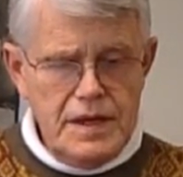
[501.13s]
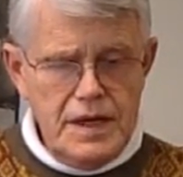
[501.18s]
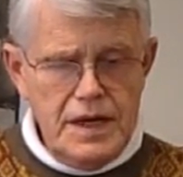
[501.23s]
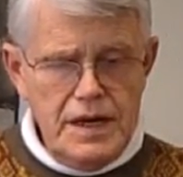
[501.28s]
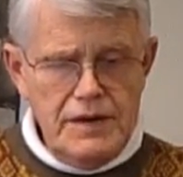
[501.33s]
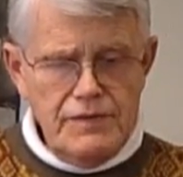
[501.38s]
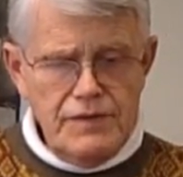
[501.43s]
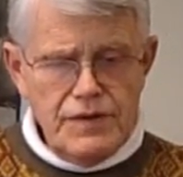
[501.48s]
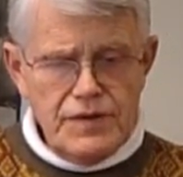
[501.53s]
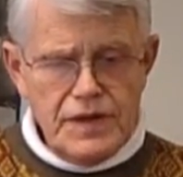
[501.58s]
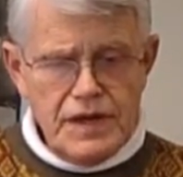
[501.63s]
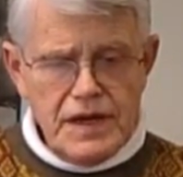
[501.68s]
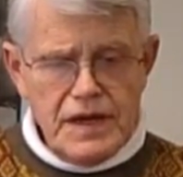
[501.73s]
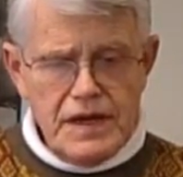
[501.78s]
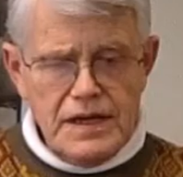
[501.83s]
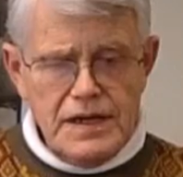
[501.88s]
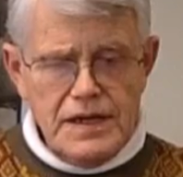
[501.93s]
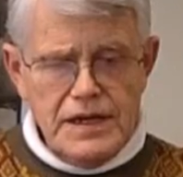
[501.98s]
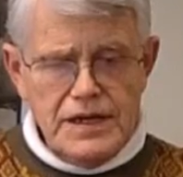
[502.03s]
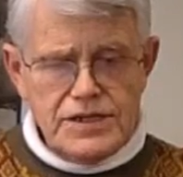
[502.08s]
Everything
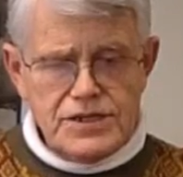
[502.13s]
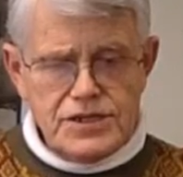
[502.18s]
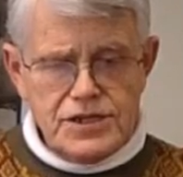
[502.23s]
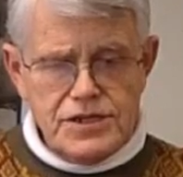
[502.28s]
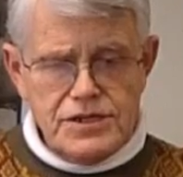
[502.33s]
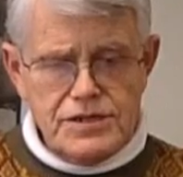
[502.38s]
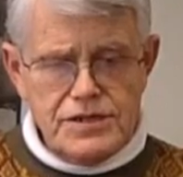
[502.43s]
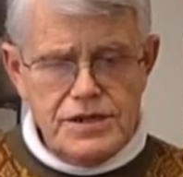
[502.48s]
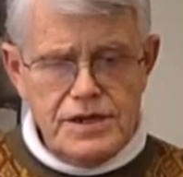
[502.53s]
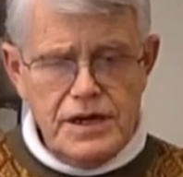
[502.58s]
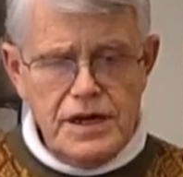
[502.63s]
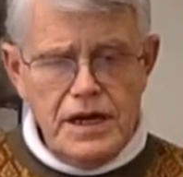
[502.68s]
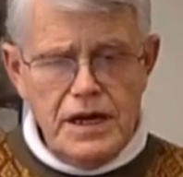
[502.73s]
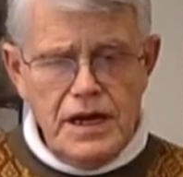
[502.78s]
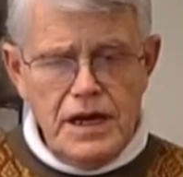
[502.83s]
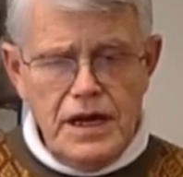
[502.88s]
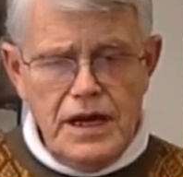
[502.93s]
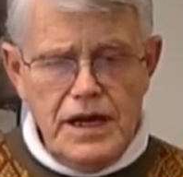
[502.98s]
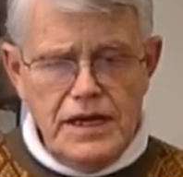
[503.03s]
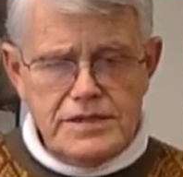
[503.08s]
in nature
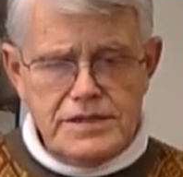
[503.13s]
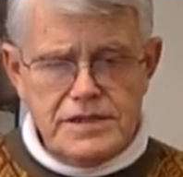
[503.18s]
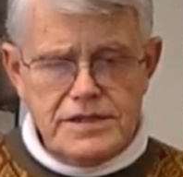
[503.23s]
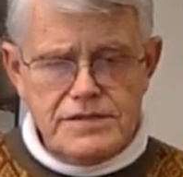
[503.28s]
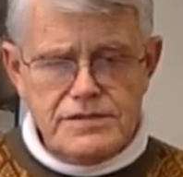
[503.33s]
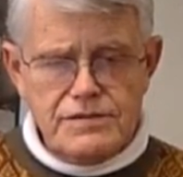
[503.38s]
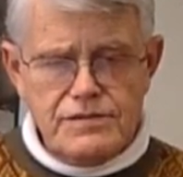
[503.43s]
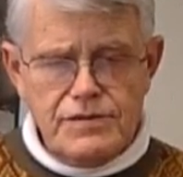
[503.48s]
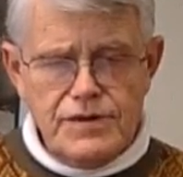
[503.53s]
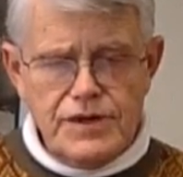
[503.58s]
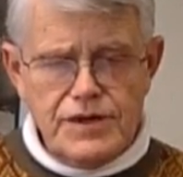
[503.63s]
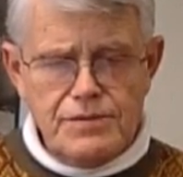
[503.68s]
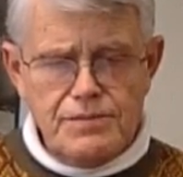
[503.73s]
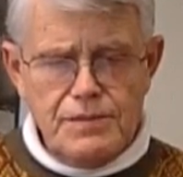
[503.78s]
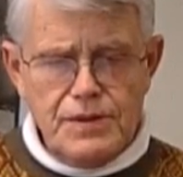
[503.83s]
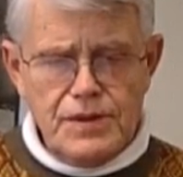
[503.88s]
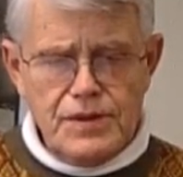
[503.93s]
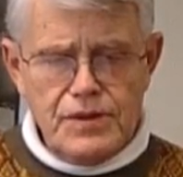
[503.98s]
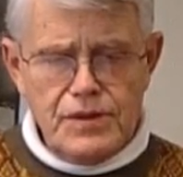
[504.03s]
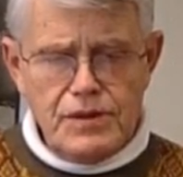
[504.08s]
has its
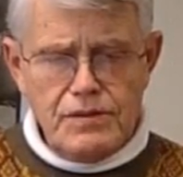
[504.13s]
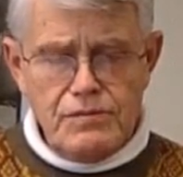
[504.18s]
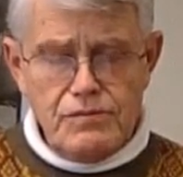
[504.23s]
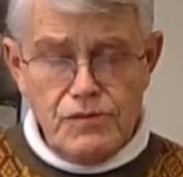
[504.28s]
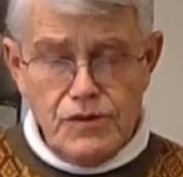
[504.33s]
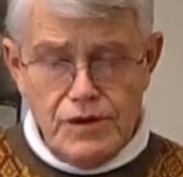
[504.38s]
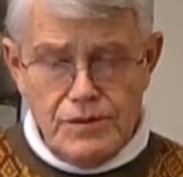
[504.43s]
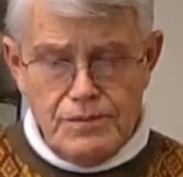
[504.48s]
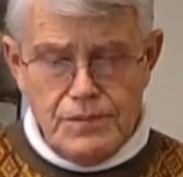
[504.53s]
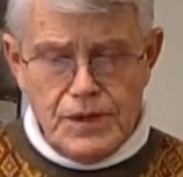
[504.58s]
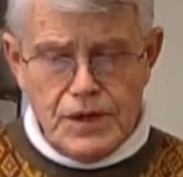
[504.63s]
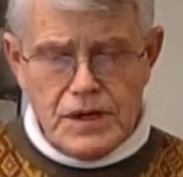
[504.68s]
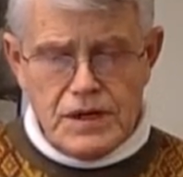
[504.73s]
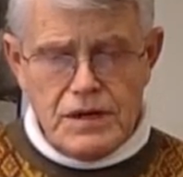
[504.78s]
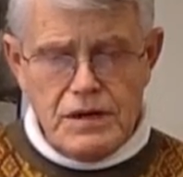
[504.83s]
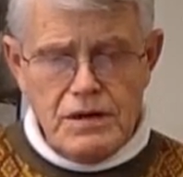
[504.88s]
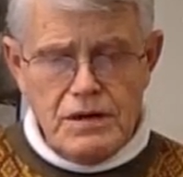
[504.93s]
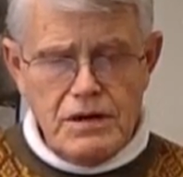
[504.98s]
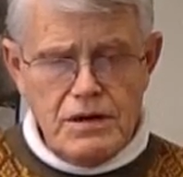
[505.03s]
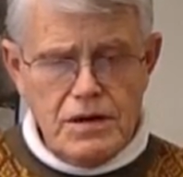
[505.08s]
rhythmic,
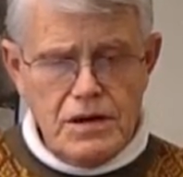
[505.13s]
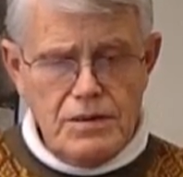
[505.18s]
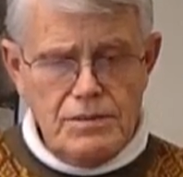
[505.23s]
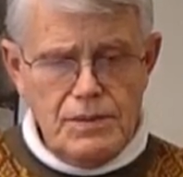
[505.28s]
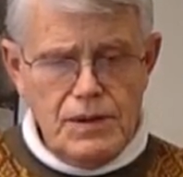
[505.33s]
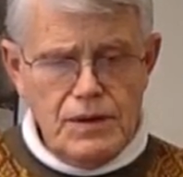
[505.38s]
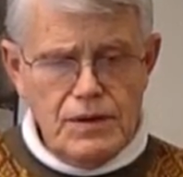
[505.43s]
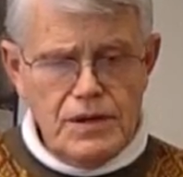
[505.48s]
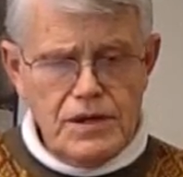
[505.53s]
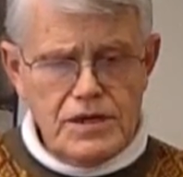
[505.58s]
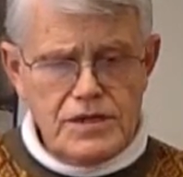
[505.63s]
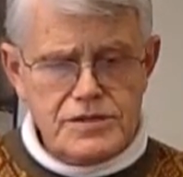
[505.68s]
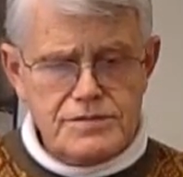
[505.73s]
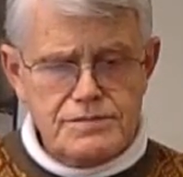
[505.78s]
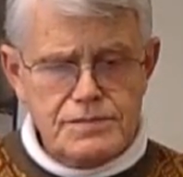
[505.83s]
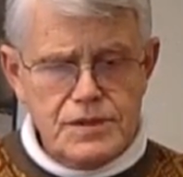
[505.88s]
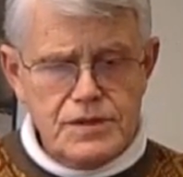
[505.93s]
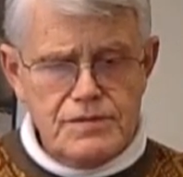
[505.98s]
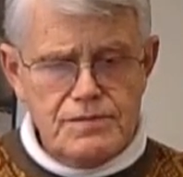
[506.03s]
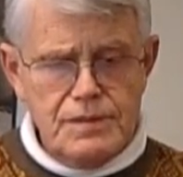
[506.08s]
harmonious
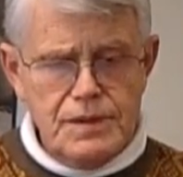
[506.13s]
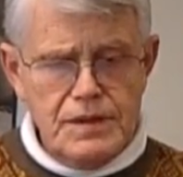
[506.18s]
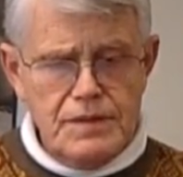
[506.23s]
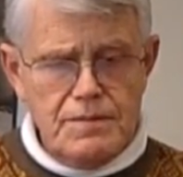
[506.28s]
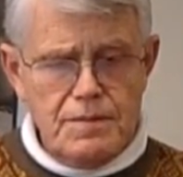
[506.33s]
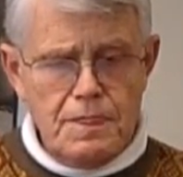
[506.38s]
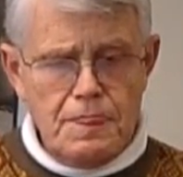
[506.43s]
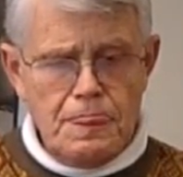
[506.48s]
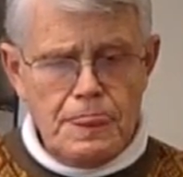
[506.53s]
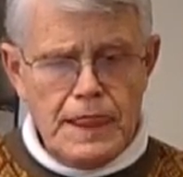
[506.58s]
movement,